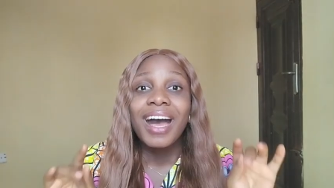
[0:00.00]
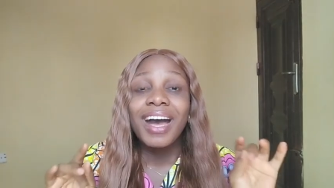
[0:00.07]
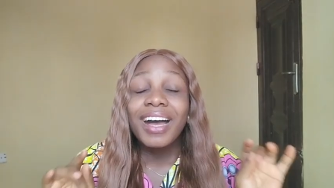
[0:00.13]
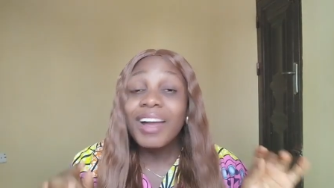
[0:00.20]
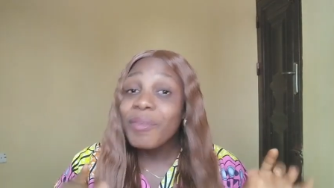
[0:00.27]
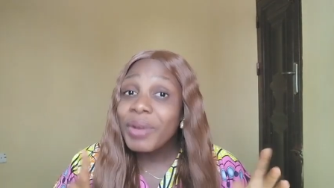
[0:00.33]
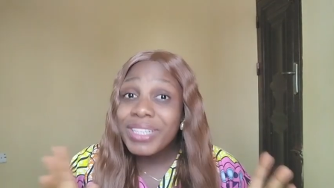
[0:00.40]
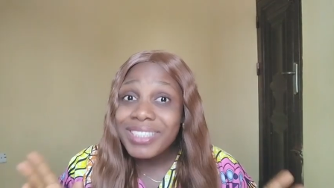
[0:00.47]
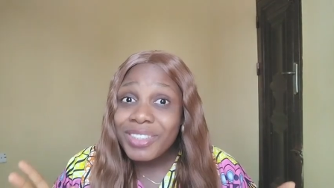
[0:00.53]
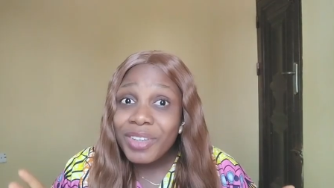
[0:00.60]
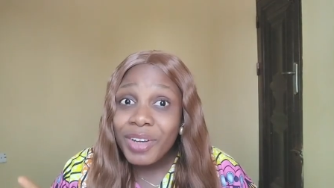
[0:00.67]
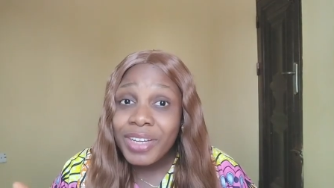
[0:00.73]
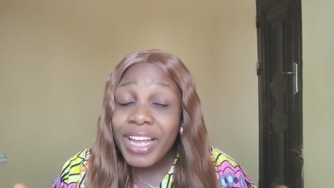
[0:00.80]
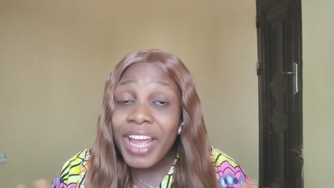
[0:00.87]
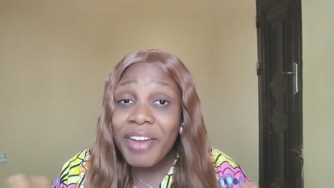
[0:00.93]
and uh, what is it
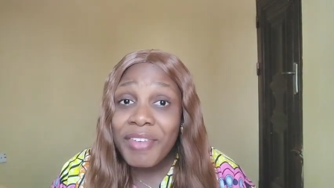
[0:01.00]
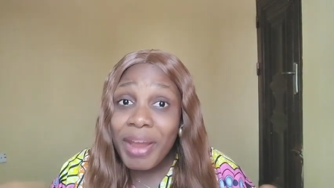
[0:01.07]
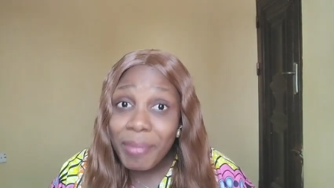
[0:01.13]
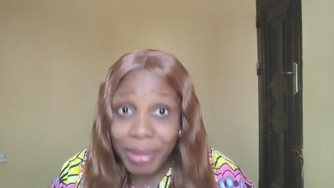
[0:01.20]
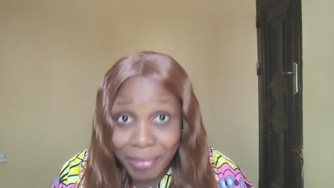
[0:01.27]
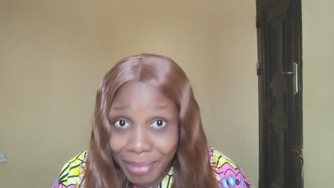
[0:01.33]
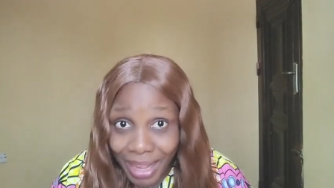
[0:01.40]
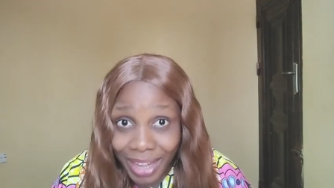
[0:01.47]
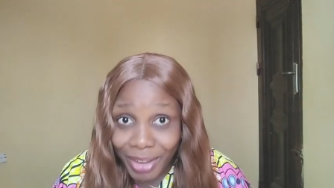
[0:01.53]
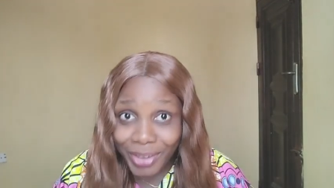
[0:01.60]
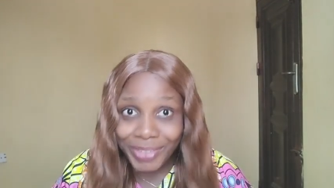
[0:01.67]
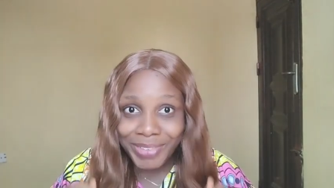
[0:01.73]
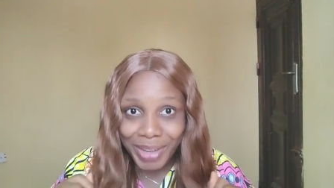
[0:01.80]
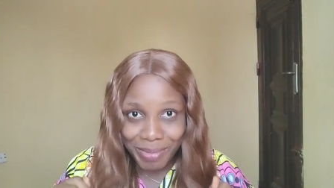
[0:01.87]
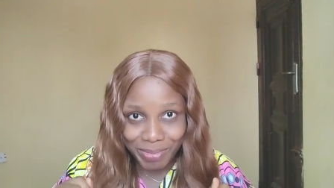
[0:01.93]
called area mama
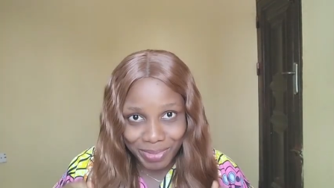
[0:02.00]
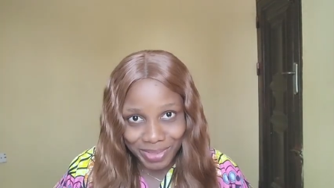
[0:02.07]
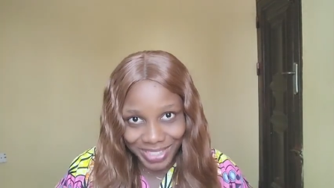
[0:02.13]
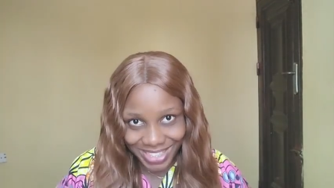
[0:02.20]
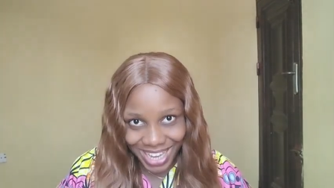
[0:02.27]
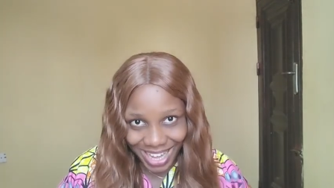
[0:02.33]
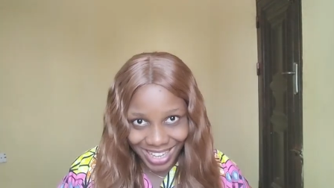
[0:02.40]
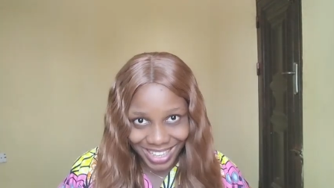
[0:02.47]
of abuja